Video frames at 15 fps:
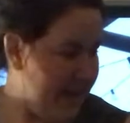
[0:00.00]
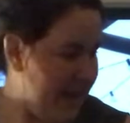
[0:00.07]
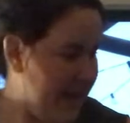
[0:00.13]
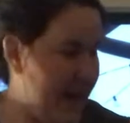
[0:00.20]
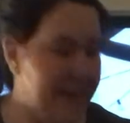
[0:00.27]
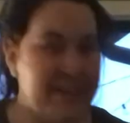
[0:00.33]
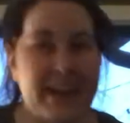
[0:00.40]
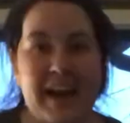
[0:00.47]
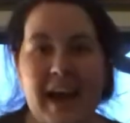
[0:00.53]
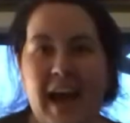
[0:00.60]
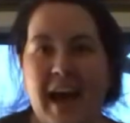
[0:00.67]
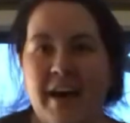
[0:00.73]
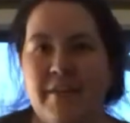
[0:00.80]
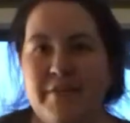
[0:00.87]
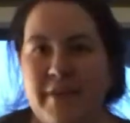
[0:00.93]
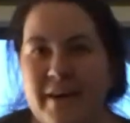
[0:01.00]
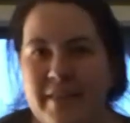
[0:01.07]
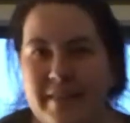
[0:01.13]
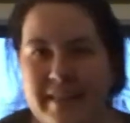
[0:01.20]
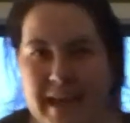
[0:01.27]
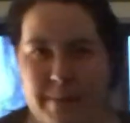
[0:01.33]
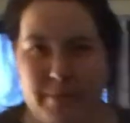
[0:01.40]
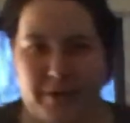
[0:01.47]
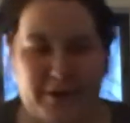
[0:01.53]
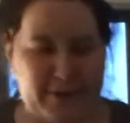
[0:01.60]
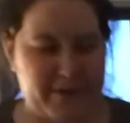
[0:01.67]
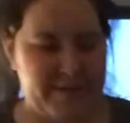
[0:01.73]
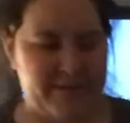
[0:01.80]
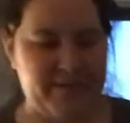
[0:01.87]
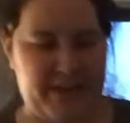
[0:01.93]
And then I have a
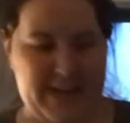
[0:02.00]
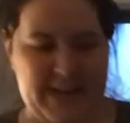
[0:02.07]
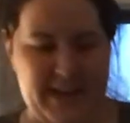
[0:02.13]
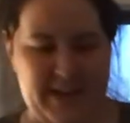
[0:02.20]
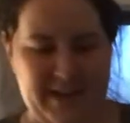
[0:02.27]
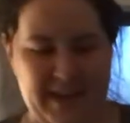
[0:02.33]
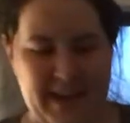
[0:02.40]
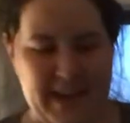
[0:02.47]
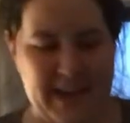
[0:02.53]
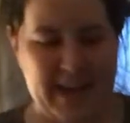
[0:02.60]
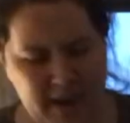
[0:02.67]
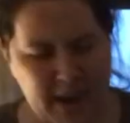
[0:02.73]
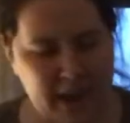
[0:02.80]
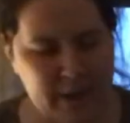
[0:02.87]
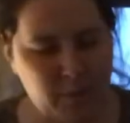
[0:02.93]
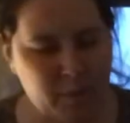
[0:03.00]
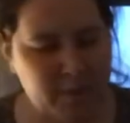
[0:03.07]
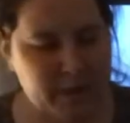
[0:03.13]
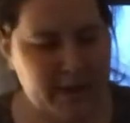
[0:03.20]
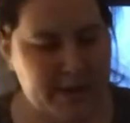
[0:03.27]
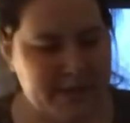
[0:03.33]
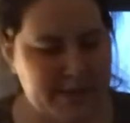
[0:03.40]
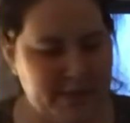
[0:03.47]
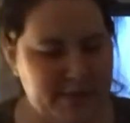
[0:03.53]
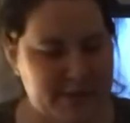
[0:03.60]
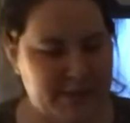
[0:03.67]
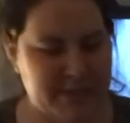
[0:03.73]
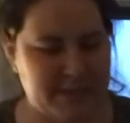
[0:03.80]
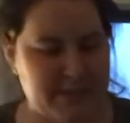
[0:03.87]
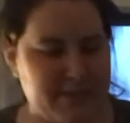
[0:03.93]
labeler right here. And what we're gonna do
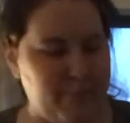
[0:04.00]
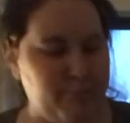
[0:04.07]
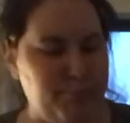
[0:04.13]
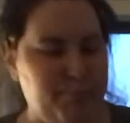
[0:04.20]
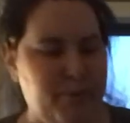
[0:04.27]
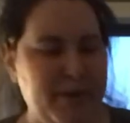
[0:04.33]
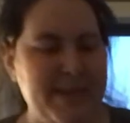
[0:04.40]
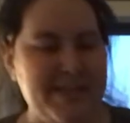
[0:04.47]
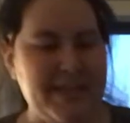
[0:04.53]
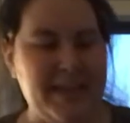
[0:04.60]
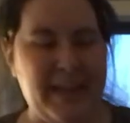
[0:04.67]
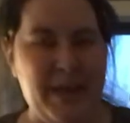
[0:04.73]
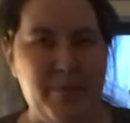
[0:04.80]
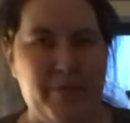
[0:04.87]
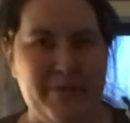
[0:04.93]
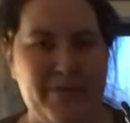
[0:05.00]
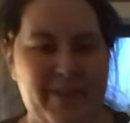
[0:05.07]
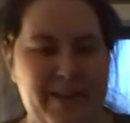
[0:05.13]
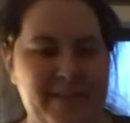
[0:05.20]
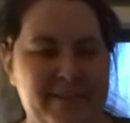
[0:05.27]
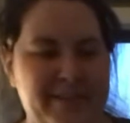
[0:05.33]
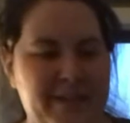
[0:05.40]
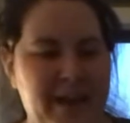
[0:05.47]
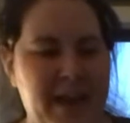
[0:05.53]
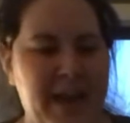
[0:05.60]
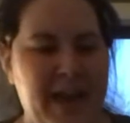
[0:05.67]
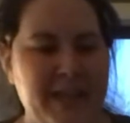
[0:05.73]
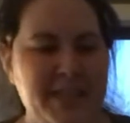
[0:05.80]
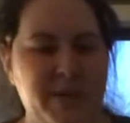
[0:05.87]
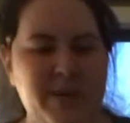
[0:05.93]
is just print a label for this.
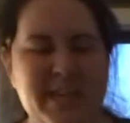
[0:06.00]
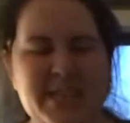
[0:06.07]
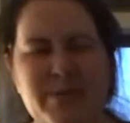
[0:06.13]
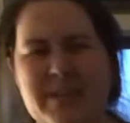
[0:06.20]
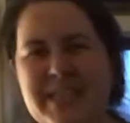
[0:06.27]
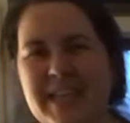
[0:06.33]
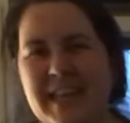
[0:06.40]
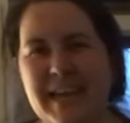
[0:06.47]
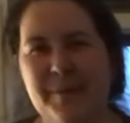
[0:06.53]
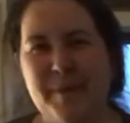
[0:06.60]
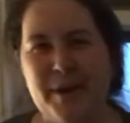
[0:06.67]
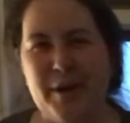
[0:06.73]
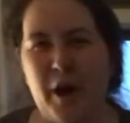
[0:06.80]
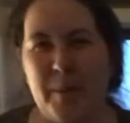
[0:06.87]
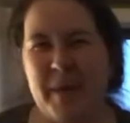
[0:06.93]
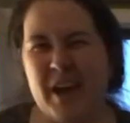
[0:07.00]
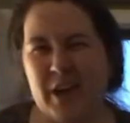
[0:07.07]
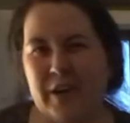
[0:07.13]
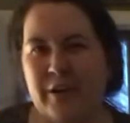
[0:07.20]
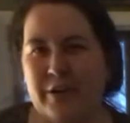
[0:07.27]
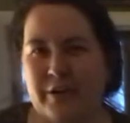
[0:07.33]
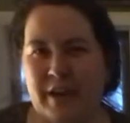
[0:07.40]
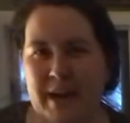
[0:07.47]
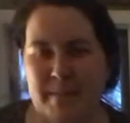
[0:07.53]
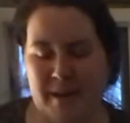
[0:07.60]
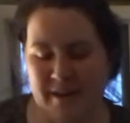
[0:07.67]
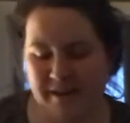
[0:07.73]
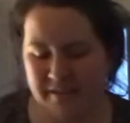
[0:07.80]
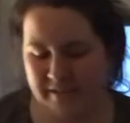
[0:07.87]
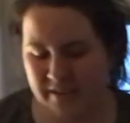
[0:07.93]
And so these ones I think I'm gonna call my Earl Grey
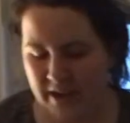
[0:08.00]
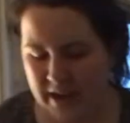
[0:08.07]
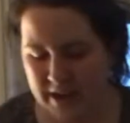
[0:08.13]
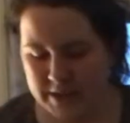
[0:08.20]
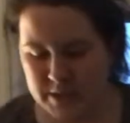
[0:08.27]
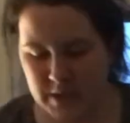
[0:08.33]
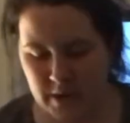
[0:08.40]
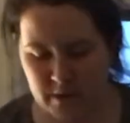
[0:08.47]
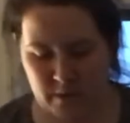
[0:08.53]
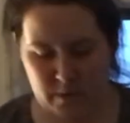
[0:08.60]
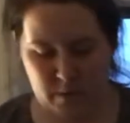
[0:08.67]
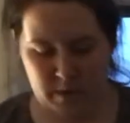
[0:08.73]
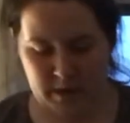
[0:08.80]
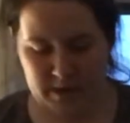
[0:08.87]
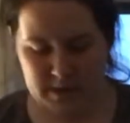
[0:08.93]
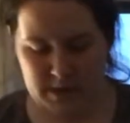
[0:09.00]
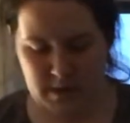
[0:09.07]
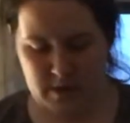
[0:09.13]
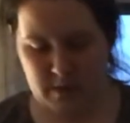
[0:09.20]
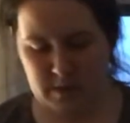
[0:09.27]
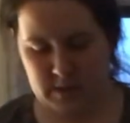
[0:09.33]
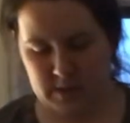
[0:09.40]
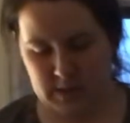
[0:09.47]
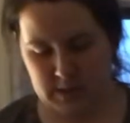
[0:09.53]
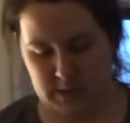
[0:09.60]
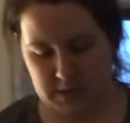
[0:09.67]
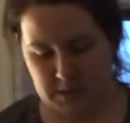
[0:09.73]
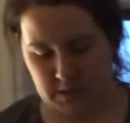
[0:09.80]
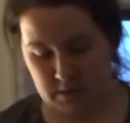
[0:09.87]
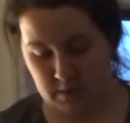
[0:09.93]
bitters. So what I'll do is
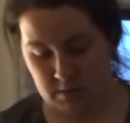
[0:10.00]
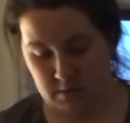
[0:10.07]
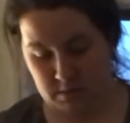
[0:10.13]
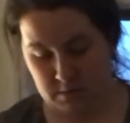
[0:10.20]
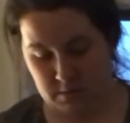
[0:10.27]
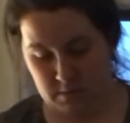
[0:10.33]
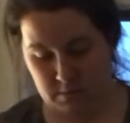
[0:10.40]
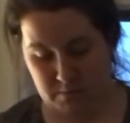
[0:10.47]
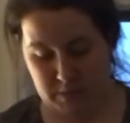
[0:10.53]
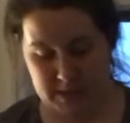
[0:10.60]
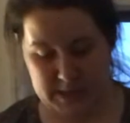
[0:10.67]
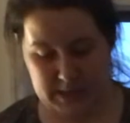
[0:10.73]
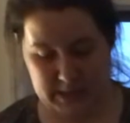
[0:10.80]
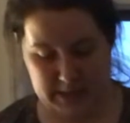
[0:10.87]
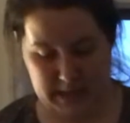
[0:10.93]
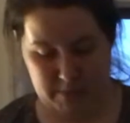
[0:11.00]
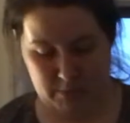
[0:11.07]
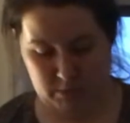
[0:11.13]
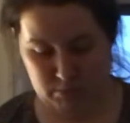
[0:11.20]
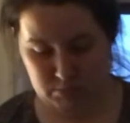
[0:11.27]
just printed a label.